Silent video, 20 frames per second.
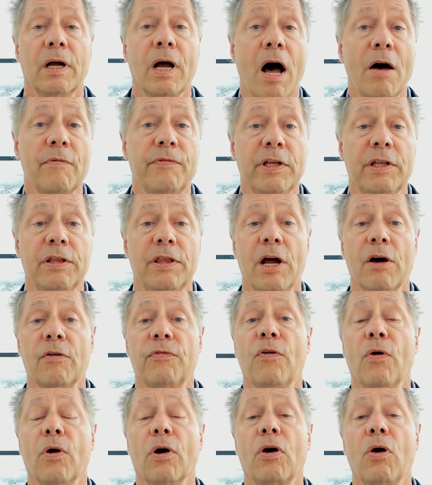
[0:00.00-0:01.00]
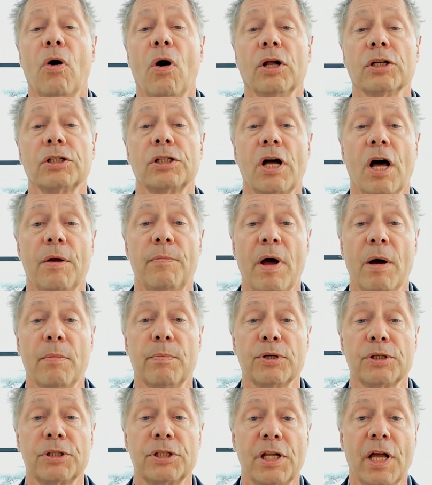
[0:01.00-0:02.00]
Gavi therefore calls on
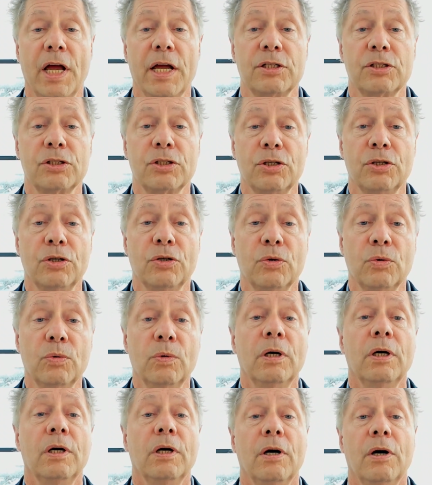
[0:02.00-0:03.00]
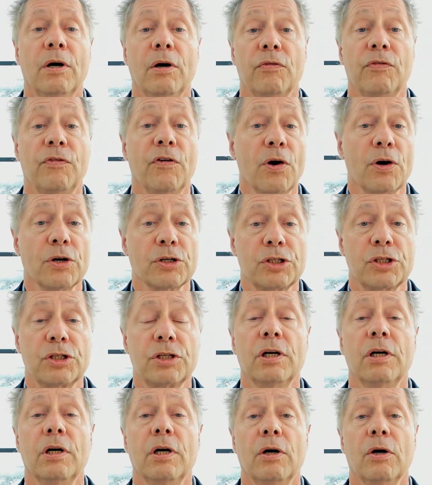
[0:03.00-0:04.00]
member states to,
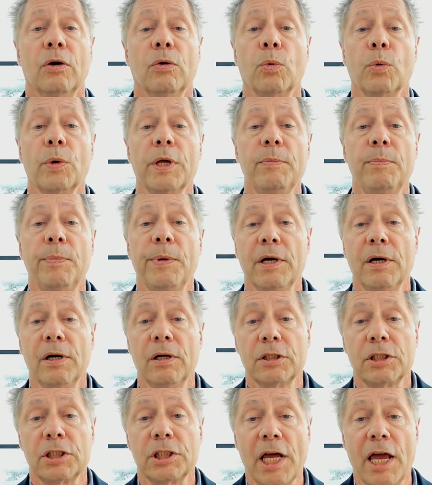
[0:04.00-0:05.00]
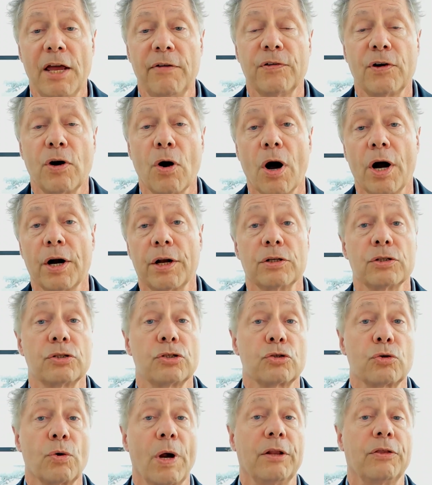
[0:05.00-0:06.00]
first, rebuild, safeguard, and
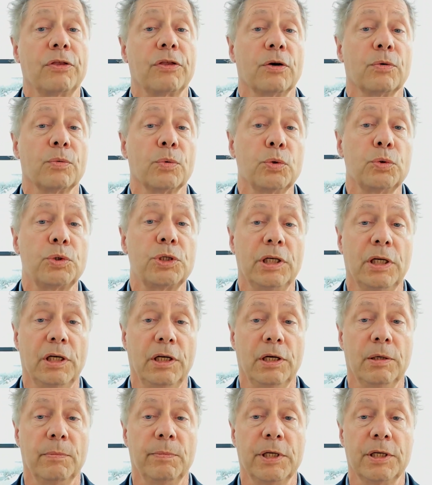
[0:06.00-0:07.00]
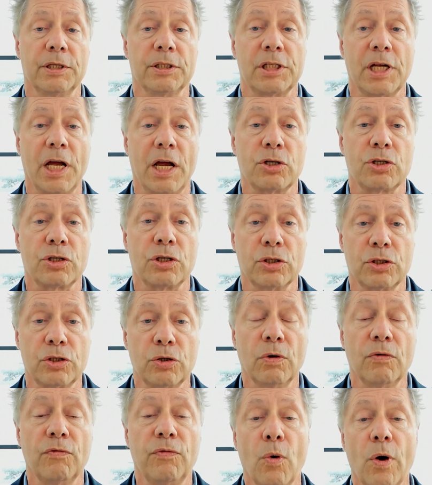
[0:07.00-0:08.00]
strengthen routine immunization
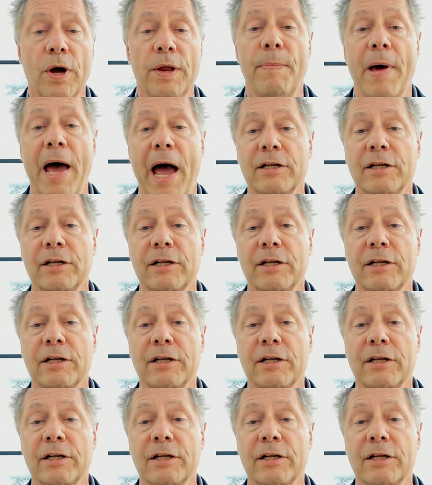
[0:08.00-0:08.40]
to avoid